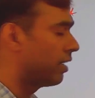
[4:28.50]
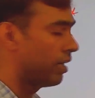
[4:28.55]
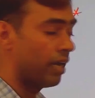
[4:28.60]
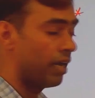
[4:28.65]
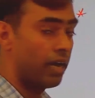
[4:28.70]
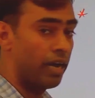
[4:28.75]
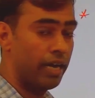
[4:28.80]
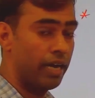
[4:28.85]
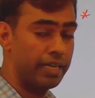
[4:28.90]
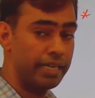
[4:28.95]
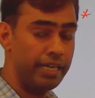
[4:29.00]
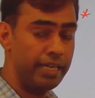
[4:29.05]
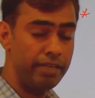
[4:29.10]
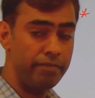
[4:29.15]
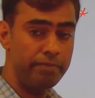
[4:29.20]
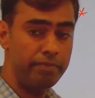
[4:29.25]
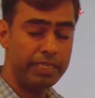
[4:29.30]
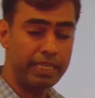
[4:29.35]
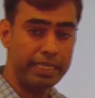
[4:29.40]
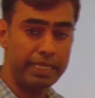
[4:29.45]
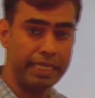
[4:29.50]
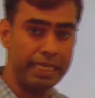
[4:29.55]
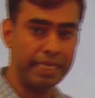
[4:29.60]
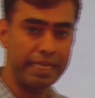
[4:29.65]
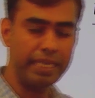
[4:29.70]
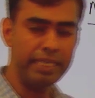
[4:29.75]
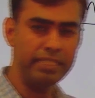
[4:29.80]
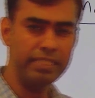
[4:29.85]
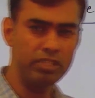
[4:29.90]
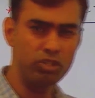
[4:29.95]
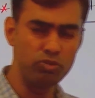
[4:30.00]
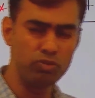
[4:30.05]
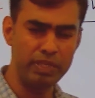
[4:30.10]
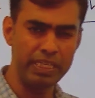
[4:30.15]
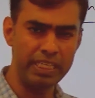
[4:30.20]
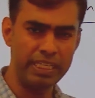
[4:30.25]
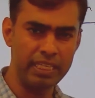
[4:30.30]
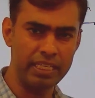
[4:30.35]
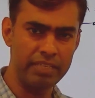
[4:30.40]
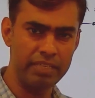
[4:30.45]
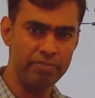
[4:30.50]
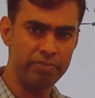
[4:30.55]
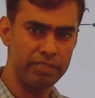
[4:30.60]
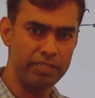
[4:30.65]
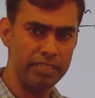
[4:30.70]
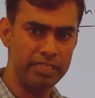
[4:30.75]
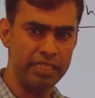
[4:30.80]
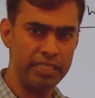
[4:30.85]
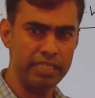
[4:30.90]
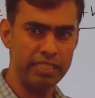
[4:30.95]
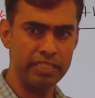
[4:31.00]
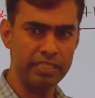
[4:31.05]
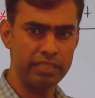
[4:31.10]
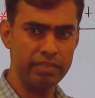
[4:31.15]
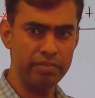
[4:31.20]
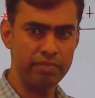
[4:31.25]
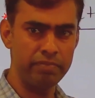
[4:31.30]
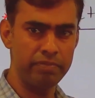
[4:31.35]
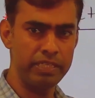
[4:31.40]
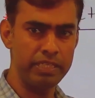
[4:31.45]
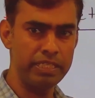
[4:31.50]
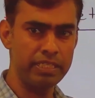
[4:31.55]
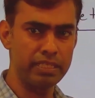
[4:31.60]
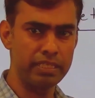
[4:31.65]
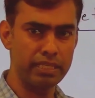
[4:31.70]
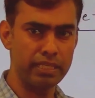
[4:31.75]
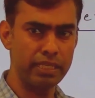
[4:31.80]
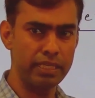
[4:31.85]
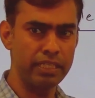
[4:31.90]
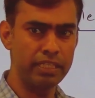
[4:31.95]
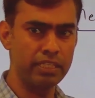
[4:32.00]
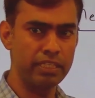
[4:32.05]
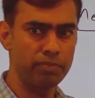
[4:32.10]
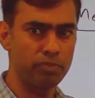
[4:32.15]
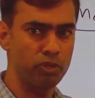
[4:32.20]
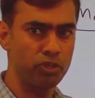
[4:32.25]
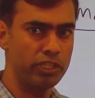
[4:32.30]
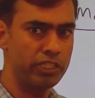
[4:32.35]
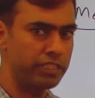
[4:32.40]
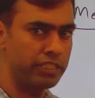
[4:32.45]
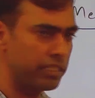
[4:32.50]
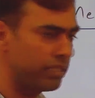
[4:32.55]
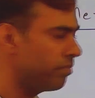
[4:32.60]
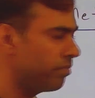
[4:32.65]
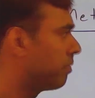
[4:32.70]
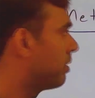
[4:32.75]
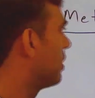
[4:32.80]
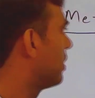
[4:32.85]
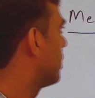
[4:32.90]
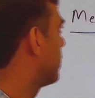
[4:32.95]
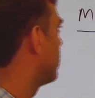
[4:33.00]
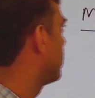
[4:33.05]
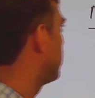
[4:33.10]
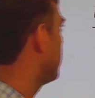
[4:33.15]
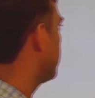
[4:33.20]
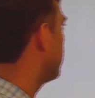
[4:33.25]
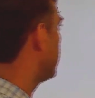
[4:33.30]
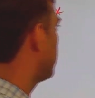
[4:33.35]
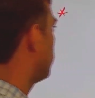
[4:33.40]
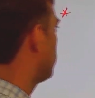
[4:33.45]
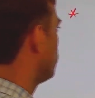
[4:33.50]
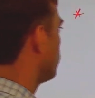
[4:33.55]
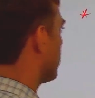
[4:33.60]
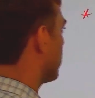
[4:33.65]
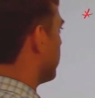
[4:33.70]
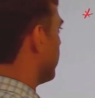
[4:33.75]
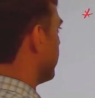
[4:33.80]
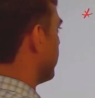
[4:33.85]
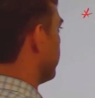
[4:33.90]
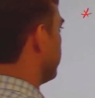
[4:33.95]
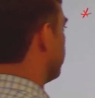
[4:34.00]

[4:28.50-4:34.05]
again if we categorize the numerical differentiation based on an interpolation, there are two categories.